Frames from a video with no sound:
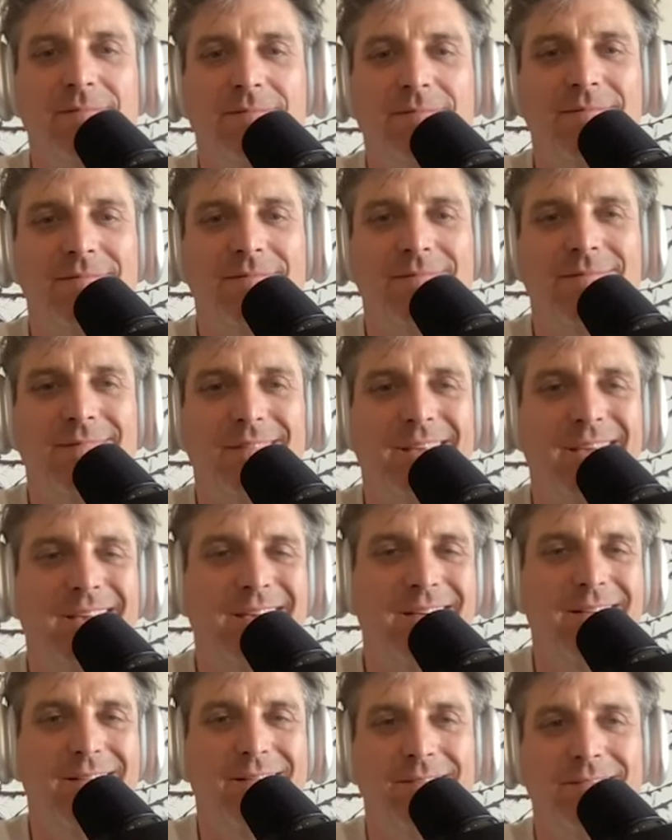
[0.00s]

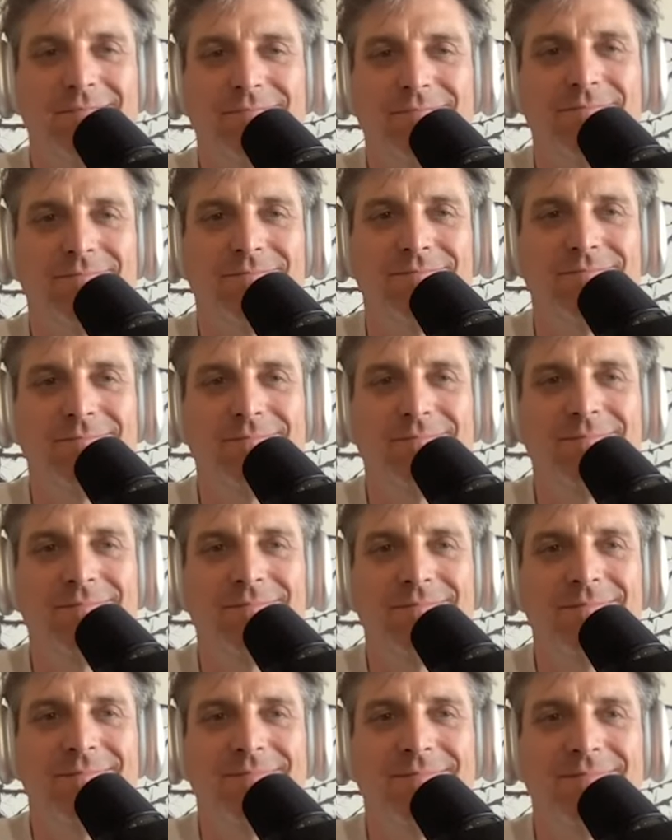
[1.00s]

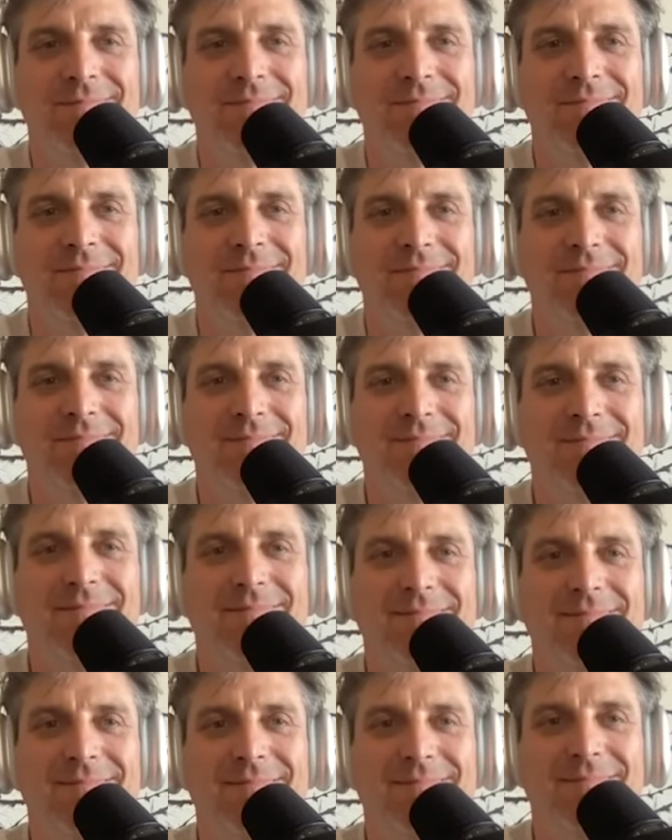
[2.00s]

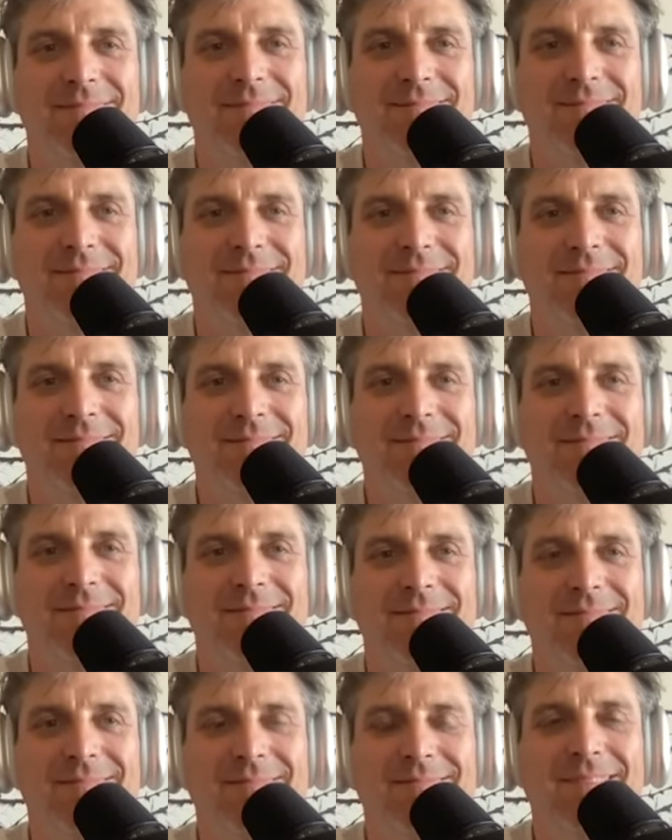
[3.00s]

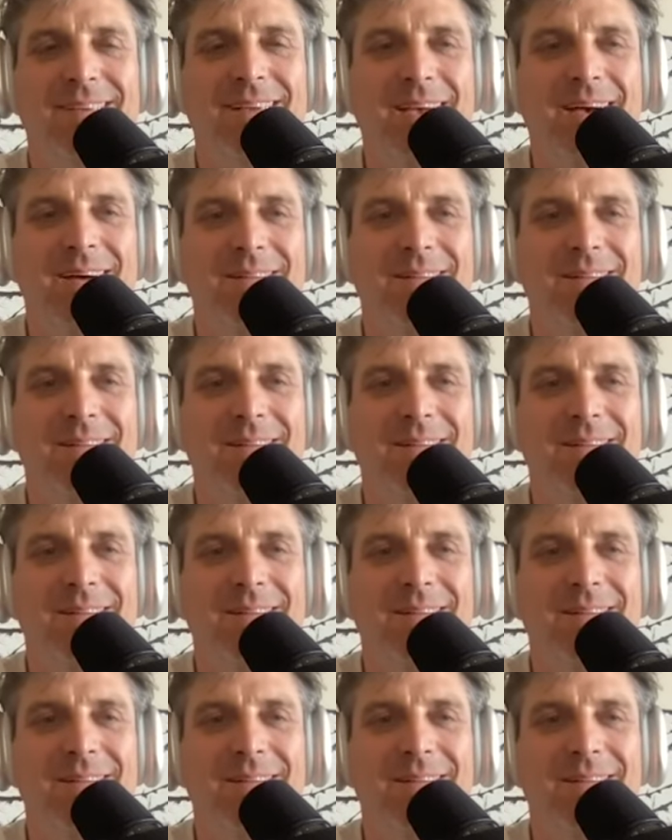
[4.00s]
No words are spoken by the person on screen.